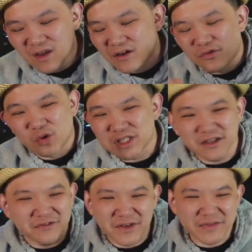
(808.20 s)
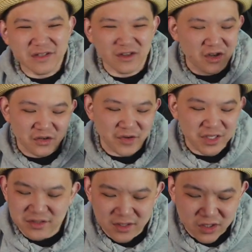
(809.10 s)
$14-$15
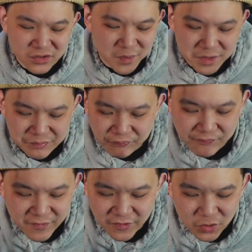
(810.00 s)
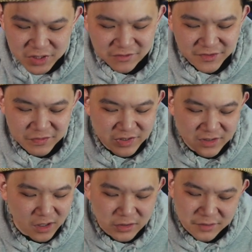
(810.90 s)
range cigar to me.
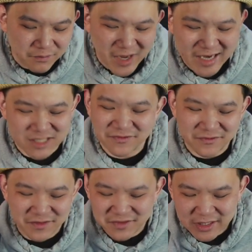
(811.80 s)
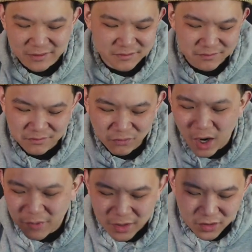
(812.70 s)
$14-$15, max 15,
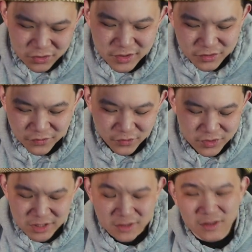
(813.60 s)
probably closer to 14.